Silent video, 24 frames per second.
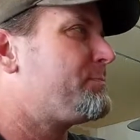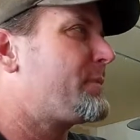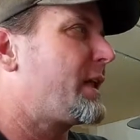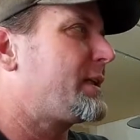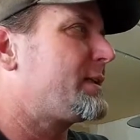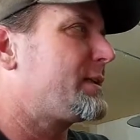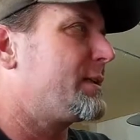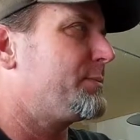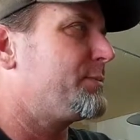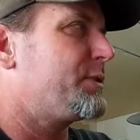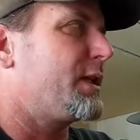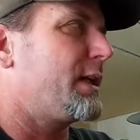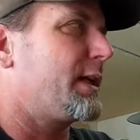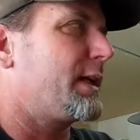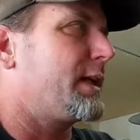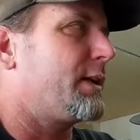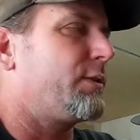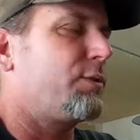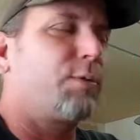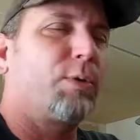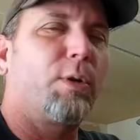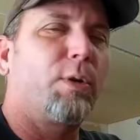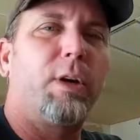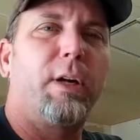something I
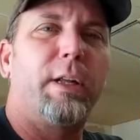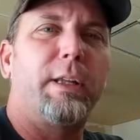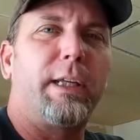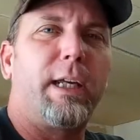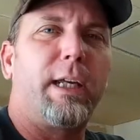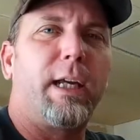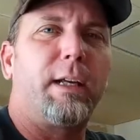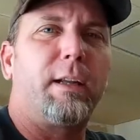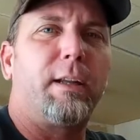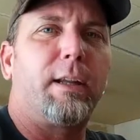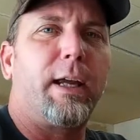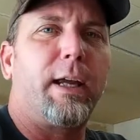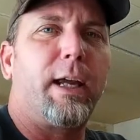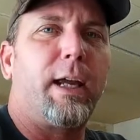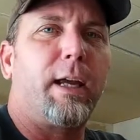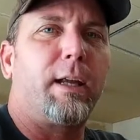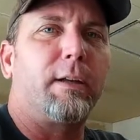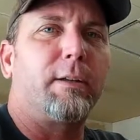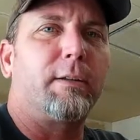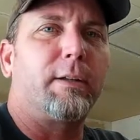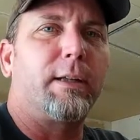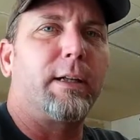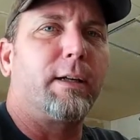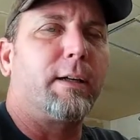could throw on the end of the
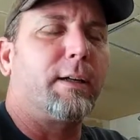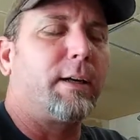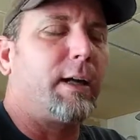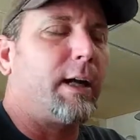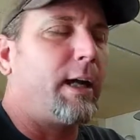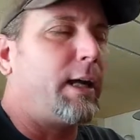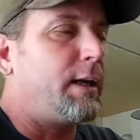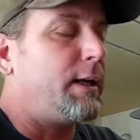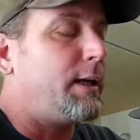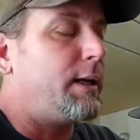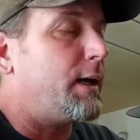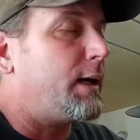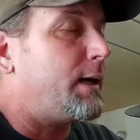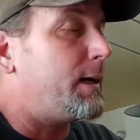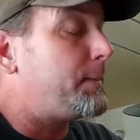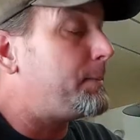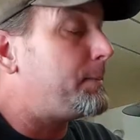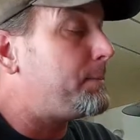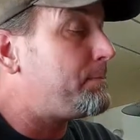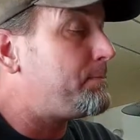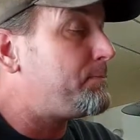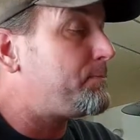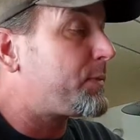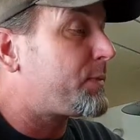handle there, and
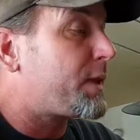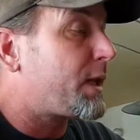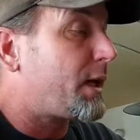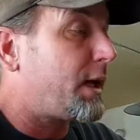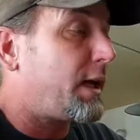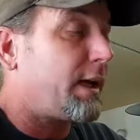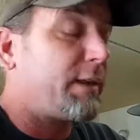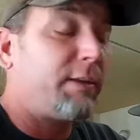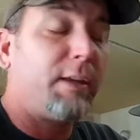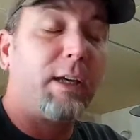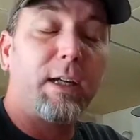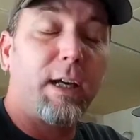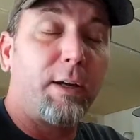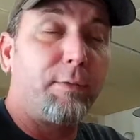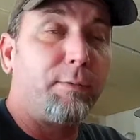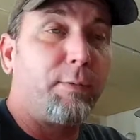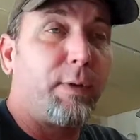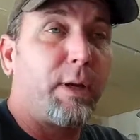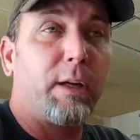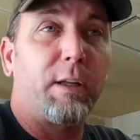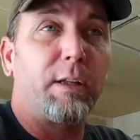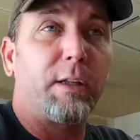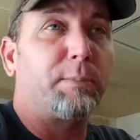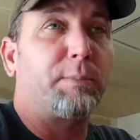um, I think I
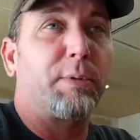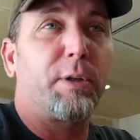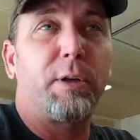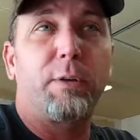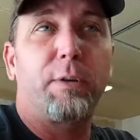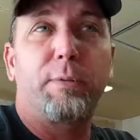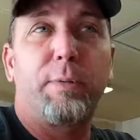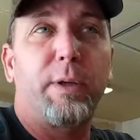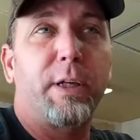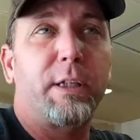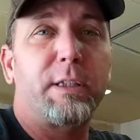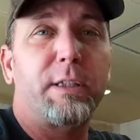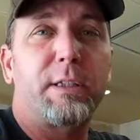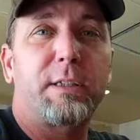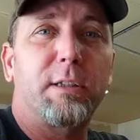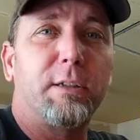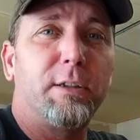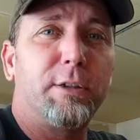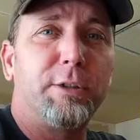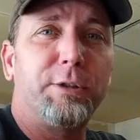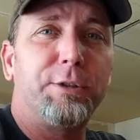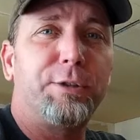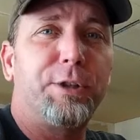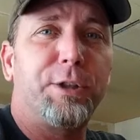found the perfect
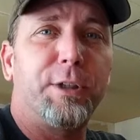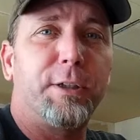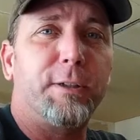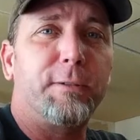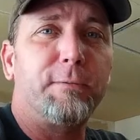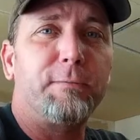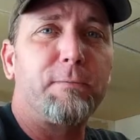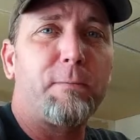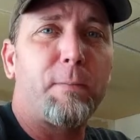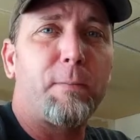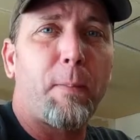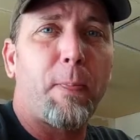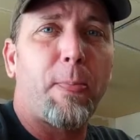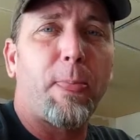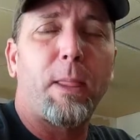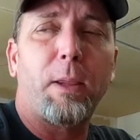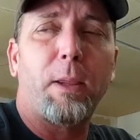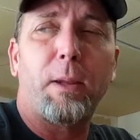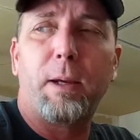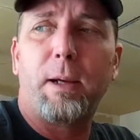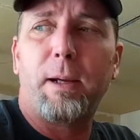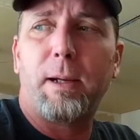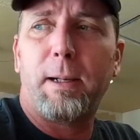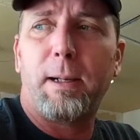solution.
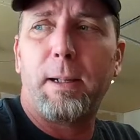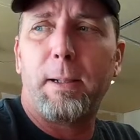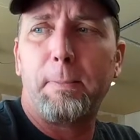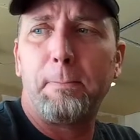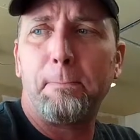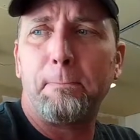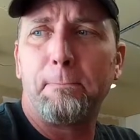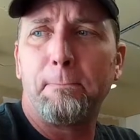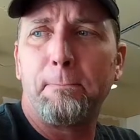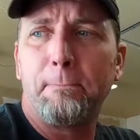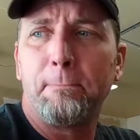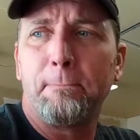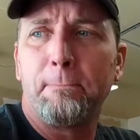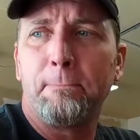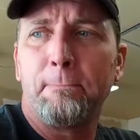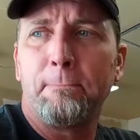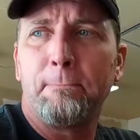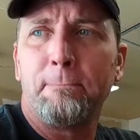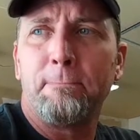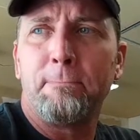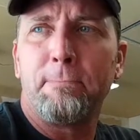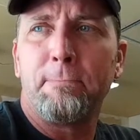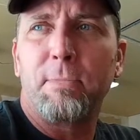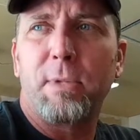Uh,
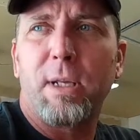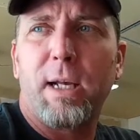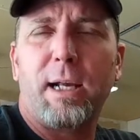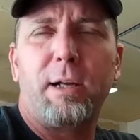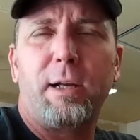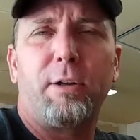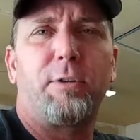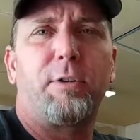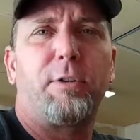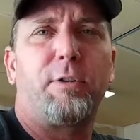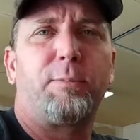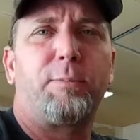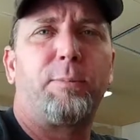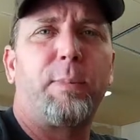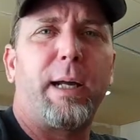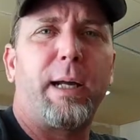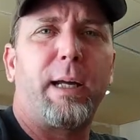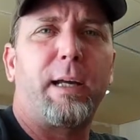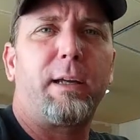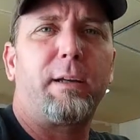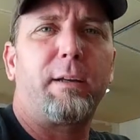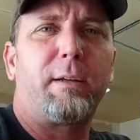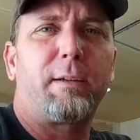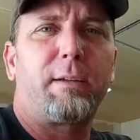I don't know if
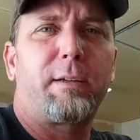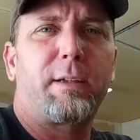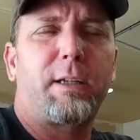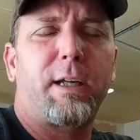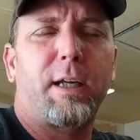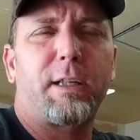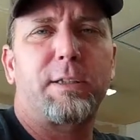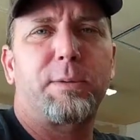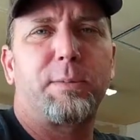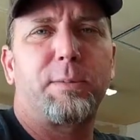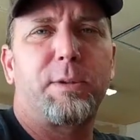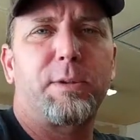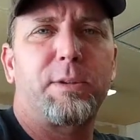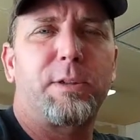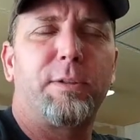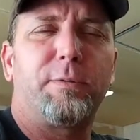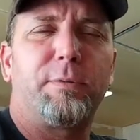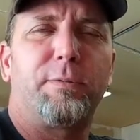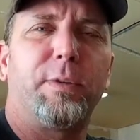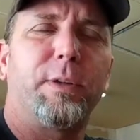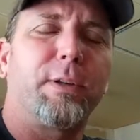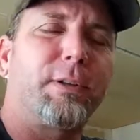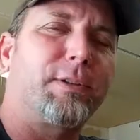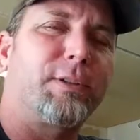my customer's going
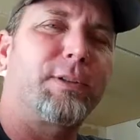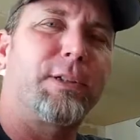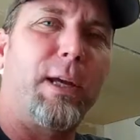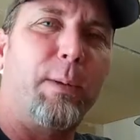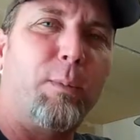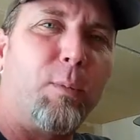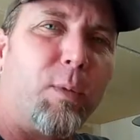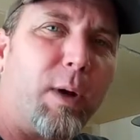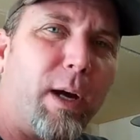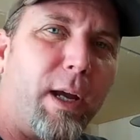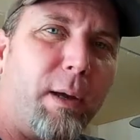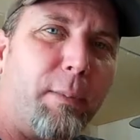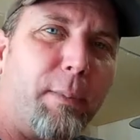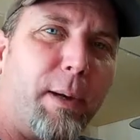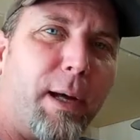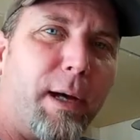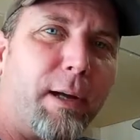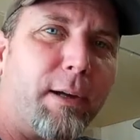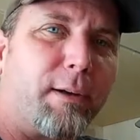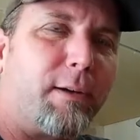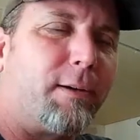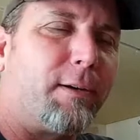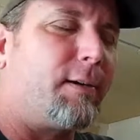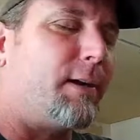to feel the same way
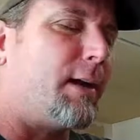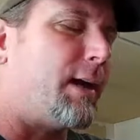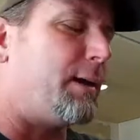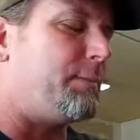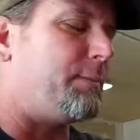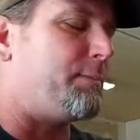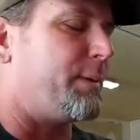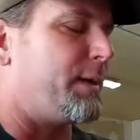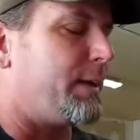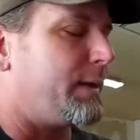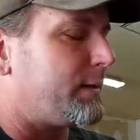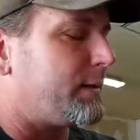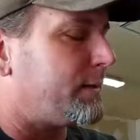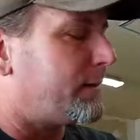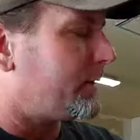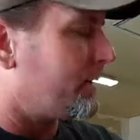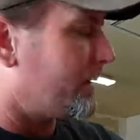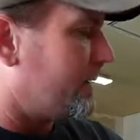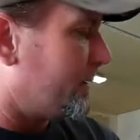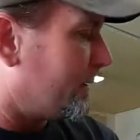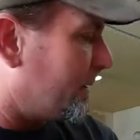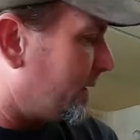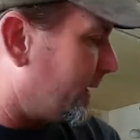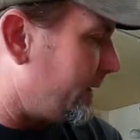about it or not, but
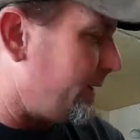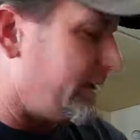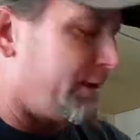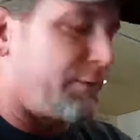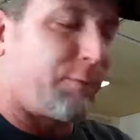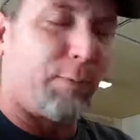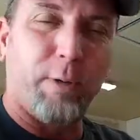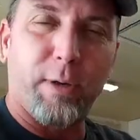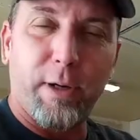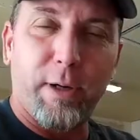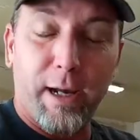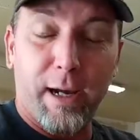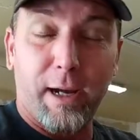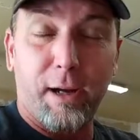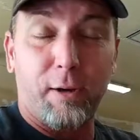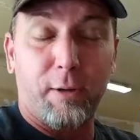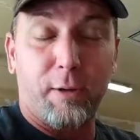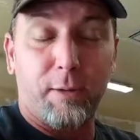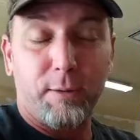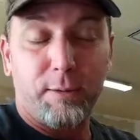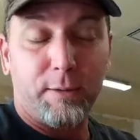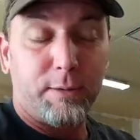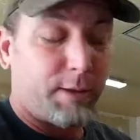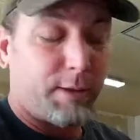I think for
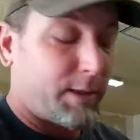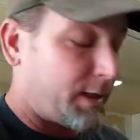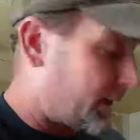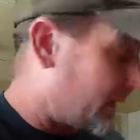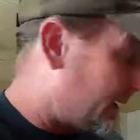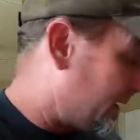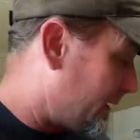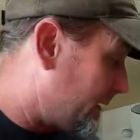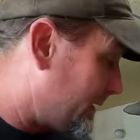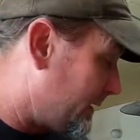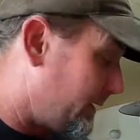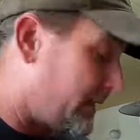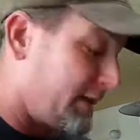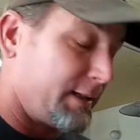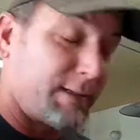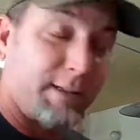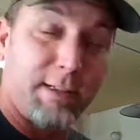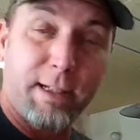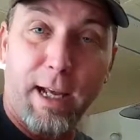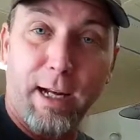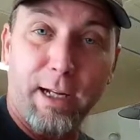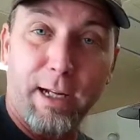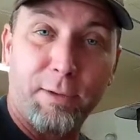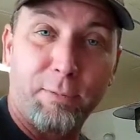now uh, it
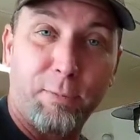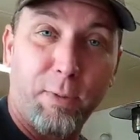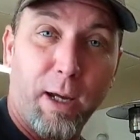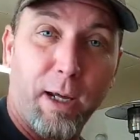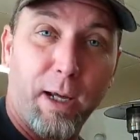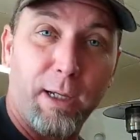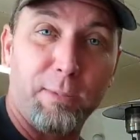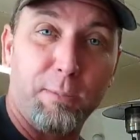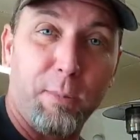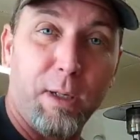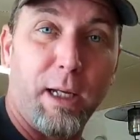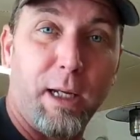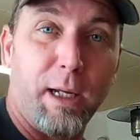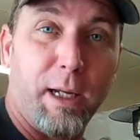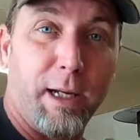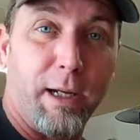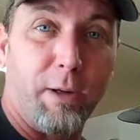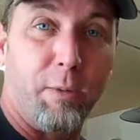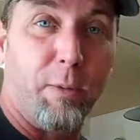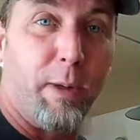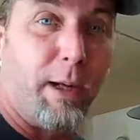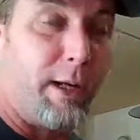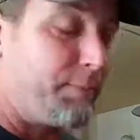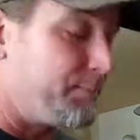satisfies me
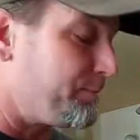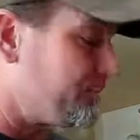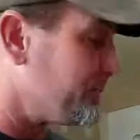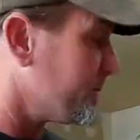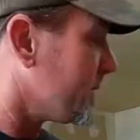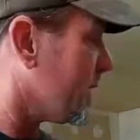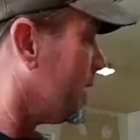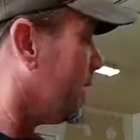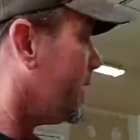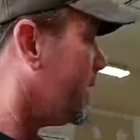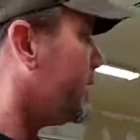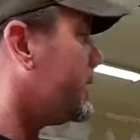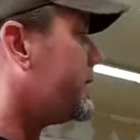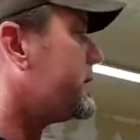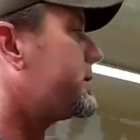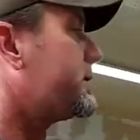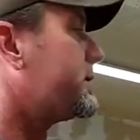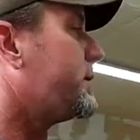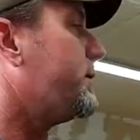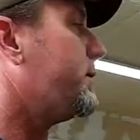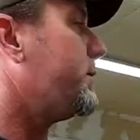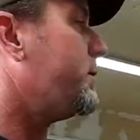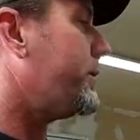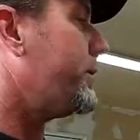anyway.
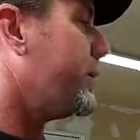So